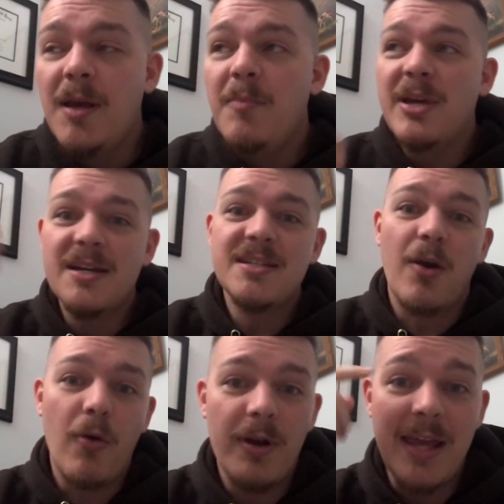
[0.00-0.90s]
because I
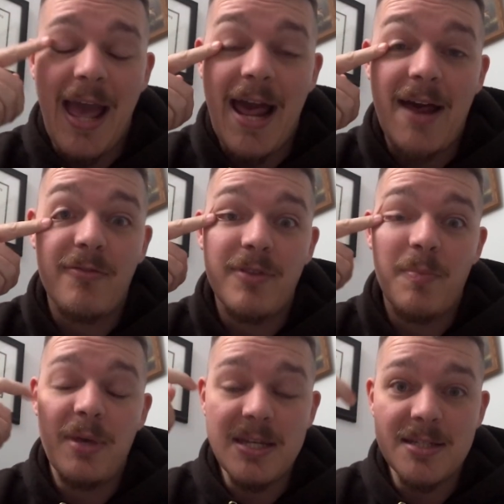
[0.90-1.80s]
already have the
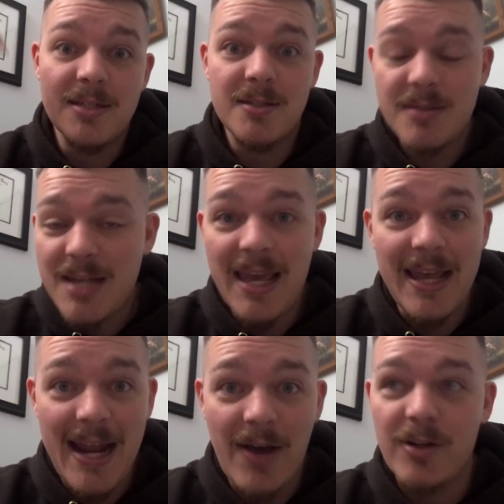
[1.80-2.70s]
pieces
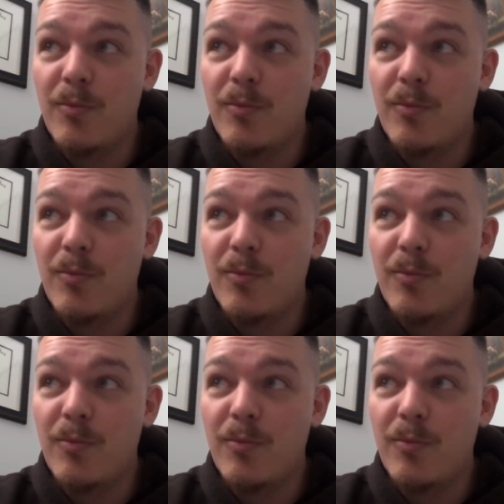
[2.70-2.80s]
taken out,